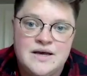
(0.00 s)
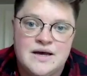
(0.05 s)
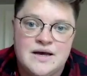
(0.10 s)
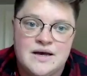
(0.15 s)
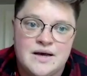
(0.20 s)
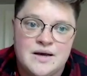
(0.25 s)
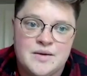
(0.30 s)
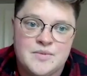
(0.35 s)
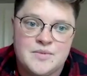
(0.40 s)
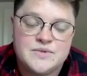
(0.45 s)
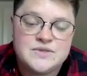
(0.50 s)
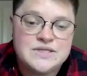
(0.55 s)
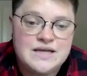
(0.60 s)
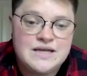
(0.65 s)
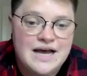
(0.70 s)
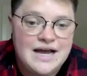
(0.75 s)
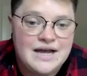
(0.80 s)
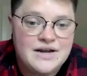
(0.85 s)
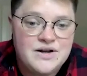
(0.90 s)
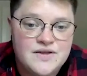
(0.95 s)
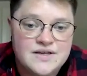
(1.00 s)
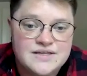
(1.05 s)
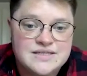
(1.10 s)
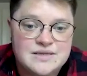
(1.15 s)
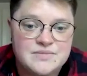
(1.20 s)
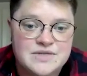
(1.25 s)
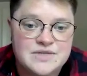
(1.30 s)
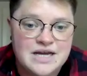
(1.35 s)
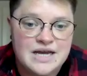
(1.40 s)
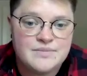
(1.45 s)
I know that
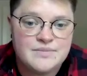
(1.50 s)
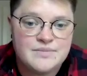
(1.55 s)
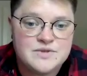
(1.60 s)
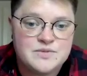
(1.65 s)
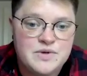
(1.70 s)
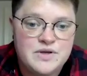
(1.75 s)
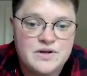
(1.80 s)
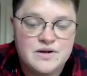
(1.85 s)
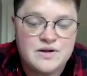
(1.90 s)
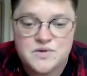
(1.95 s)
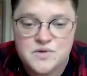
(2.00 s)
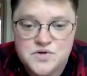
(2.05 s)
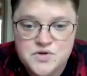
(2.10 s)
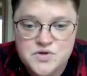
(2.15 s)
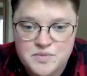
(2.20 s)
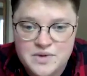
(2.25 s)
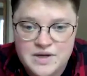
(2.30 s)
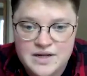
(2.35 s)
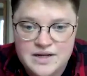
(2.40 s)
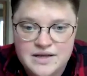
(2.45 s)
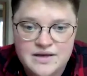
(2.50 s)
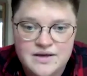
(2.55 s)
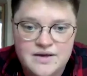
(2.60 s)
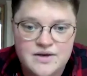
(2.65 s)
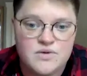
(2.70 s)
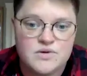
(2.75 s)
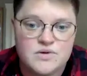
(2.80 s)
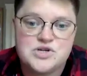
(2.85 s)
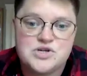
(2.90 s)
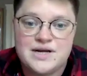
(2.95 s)
sometimes being on social media
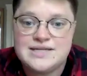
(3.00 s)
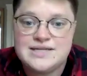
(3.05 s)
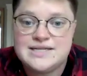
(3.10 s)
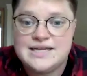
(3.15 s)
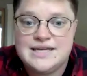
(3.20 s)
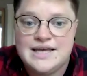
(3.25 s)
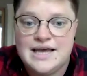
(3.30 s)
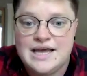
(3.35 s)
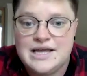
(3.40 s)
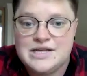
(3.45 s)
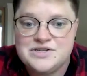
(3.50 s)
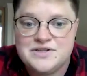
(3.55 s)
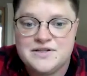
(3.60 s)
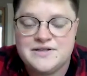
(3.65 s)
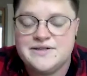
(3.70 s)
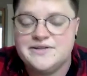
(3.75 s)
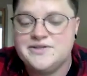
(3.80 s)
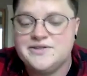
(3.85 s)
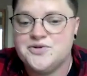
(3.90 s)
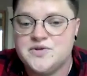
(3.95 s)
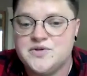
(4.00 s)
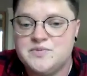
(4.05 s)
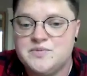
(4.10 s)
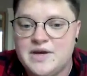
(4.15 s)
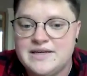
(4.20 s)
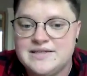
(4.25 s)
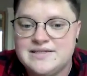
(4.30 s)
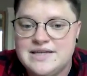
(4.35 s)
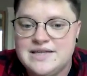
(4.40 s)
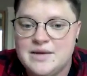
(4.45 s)
or trying to engage in the digital
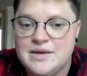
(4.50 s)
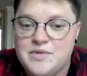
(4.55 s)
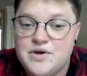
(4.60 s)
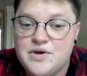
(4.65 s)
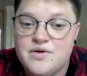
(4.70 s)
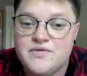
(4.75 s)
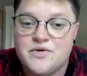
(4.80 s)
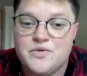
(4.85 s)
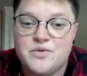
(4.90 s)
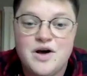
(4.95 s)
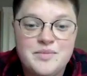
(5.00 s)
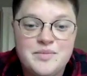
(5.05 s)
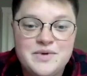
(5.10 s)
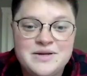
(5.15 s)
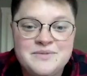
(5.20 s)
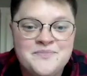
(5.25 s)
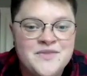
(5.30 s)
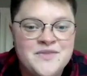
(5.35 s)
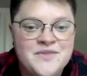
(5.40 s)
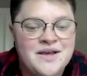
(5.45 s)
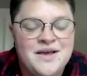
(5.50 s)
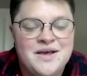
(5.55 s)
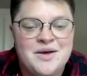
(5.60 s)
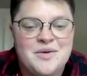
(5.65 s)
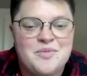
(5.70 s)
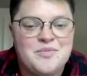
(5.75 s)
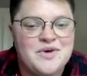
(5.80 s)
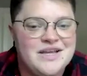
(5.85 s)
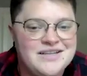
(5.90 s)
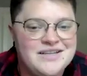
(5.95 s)
space can be overwhelming,
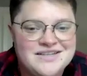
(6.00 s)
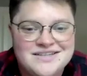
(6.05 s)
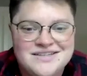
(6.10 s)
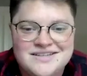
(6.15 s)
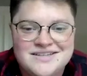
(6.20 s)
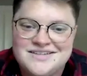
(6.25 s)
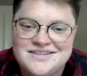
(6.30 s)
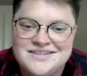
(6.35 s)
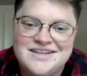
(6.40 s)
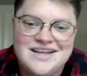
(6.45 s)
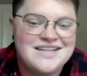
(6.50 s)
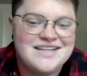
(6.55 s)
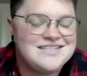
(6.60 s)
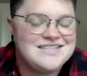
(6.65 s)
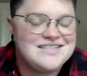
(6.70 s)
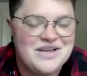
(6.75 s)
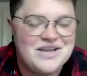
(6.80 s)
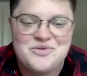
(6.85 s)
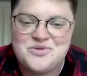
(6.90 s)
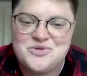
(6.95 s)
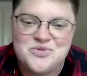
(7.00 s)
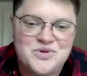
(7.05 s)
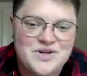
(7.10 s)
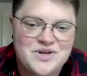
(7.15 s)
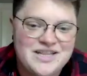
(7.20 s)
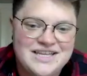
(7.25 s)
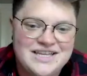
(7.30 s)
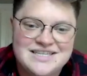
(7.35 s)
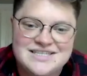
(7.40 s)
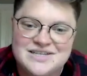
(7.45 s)
but it's
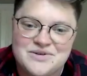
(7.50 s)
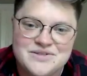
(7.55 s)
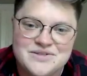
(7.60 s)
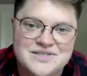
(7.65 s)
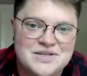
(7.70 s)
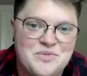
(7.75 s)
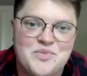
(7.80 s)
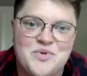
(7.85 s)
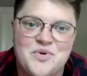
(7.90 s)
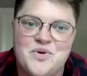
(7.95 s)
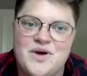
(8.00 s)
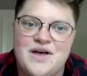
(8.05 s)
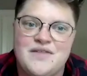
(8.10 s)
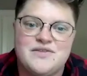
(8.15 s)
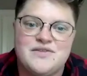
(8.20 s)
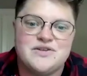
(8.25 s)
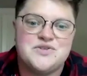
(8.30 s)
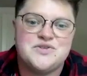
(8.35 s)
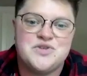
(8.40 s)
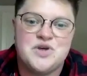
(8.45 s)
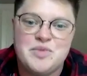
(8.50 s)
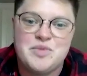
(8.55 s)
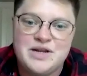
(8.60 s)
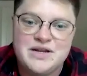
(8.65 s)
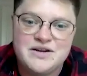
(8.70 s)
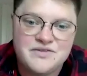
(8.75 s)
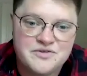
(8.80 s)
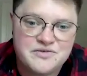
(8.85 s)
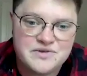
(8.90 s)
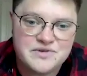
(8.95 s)
really so simple, and there's so many
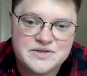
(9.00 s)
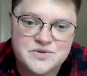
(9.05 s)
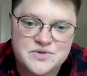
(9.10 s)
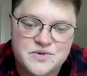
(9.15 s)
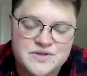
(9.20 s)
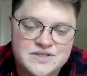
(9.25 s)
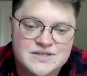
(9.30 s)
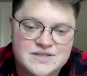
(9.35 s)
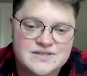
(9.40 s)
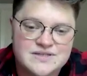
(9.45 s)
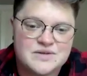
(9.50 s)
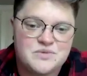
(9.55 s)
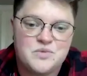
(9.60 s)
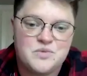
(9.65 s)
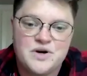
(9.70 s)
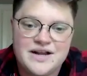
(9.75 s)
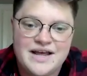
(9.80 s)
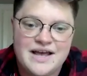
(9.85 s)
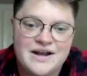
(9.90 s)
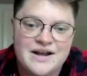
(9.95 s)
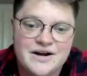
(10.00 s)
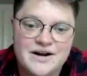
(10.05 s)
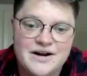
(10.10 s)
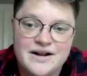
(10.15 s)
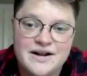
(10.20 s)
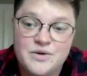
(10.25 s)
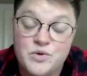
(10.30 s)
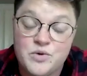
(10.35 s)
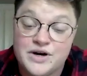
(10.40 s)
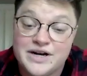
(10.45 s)
different resources, and we're
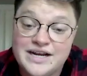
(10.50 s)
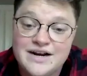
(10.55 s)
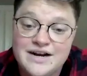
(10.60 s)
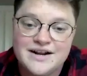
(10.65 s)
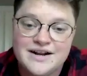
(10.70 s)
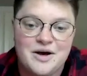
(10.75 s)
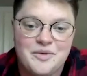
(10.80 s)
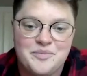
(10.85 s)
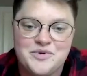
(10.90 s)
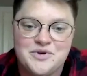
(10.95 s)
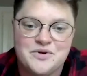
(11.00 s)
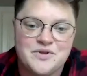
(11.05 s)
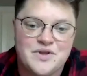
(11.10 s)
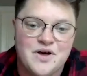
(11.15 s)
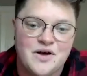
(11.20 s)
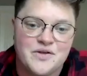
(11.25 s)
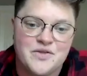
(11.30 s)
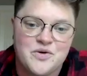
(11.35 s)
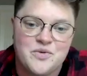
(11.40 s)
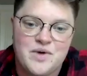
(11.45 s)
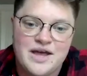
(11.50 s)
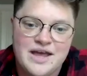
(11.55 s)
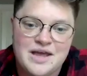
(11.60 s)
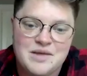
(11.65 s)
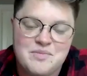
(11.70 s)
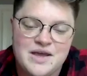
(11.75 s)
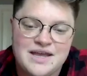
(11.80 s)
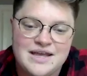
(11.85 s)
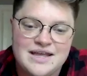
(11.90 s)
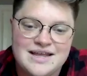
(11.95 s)
here to help you along the way and
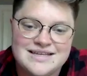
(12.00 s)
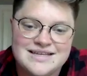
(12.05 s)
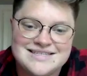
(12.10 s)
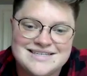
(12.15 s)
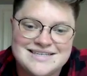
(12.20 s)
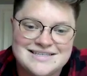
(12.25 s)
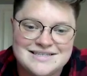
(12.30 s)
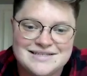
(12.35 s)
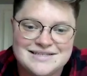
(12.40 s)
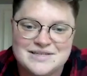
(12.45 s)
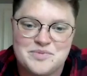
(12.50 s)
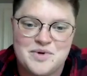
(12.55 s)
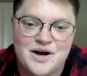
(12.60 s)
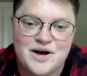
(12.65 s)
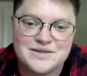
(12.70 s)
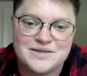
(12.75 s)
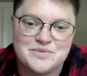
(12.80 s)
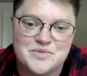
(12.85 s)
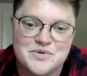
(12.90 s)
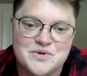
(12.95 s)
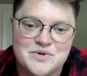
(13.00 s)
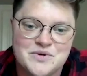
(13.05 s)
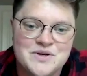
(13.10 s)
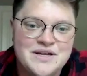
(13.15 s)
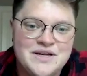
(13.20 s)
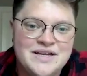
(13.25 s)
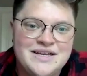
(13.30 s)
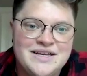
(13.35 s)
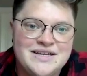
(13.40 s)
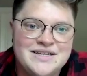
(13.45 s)
make it as easy as possible.
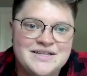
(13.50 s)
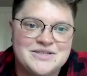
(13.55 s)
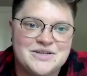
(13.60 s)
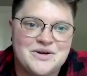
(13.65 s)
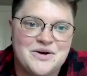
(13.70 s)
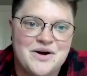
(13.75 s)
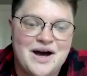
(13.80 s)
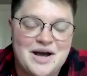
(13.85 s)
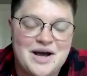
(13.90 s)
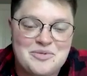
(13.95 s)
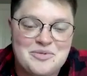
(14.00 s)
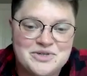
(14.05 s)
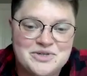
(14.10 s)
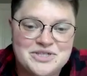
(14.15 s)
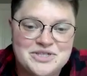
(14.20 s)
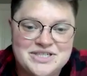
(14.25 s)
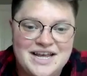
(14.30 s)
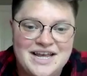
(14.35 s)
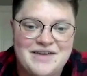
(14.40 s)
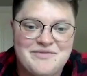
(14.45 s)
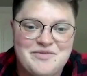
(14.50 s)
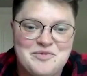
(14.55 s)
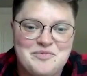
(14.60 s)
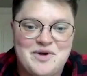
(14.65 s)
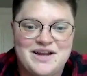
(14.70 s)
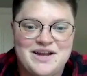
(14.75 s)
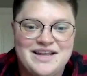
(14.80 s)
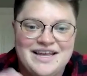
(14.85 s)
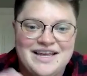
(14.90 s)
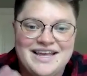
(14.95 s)
So I appreciate
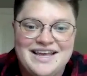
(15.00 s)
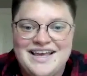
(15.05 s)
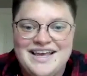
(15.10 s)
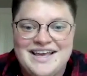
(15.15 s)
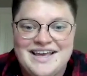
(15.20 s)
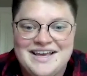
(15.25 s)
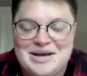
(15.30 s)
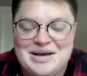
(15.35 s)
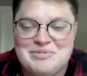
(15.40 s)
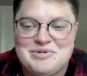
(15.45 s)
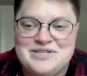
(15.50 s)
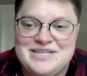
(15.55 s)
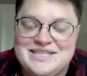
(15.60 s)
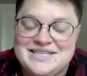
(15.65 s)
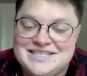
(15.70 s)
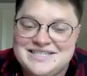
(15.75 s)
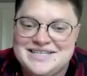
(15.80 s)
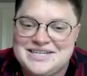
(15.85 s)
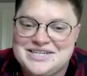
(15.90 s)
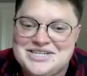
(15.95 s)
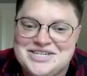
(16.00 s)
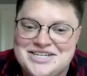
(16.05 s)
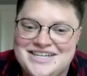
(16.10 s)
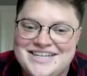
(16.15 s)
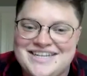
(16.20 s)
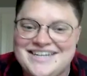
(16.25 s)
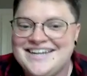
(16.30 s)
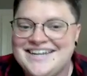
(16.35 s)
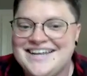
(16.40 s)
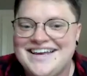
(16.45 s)
everybody coming to this
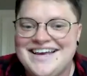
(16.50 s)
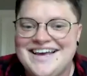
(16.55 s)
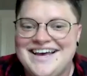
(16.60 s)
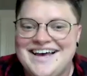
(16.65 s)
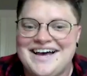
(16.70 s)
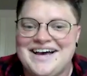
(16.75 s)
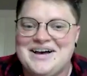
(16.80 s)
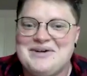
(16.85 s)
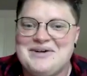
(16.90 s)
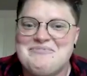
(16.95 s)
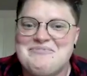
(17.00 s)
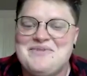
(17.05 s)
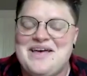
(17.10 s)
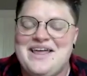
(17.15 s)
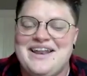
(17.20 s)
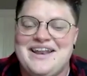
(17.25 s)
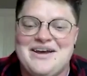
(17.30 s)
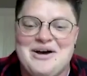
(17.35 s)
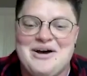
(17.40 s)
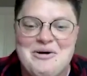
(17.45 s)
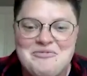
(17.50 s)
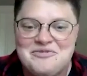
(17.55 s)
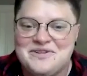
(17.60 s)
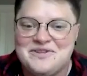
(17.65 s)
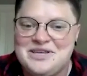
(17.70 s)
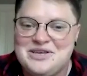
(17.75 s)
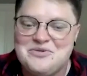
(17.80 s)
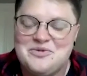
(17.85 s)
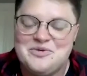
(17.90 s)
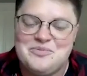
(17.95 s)
session, and hopefully
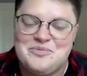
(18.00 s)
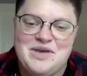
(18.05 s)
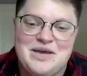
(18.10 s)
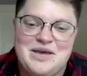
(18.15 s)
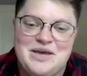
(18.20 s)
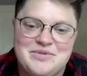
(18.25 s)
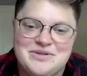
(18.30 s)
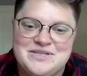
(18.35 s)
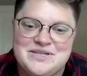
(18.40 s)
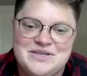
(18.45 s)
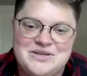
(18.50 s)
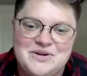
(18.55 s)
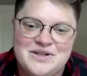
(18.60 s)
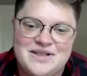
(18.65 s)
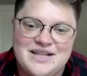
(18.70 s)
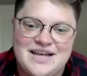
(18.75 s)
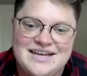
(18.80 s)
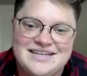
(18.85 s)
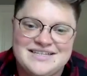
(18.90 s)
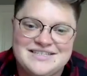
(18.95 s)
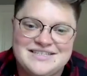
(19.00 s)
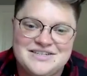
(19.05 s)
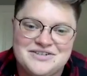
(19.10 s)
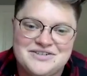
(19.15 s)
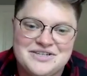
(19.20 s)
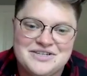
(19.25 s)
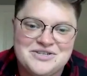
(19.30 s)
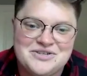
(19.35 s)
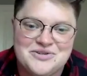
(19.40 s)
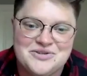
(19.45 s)
you will be able to utilize your
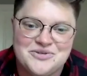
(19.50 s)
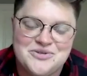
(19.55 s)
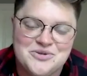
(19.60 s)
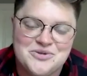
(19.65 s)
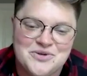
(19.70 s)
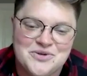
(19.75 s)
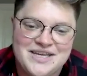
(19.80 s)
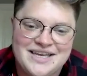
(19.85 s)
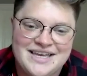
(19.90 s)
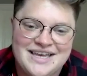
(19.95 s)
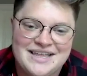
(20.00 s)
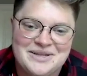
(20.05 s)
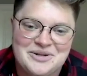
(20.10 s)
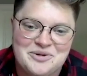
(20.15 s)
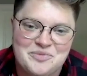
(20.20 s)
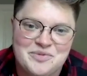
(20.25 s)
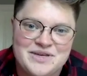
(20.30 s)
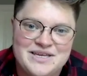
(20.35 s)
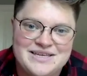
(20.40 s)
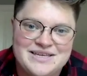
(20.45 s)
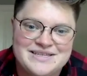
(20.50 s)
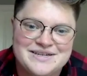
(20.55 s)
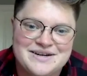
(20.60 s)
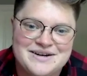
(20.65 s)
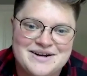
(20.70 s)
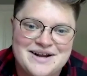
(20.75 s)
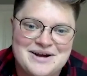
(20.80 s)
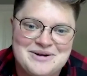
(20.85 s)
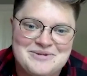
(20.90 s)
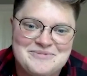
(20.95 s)
digital toolkit a little bit easier
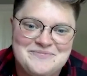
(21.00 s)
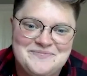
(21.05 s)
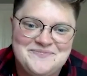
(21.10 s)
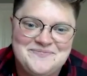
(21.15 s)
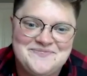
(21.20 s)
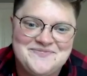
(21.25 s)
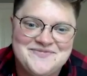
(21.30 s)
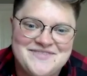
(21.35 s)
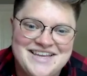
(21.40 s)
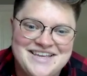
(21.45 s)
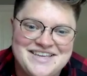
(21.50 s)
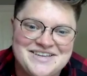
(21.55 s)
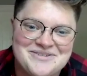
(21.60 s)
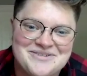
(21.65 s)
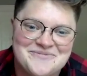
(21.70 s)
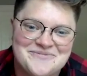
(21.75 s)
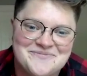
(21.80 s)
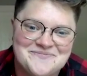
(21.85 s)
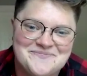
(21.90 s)
now. Thank you.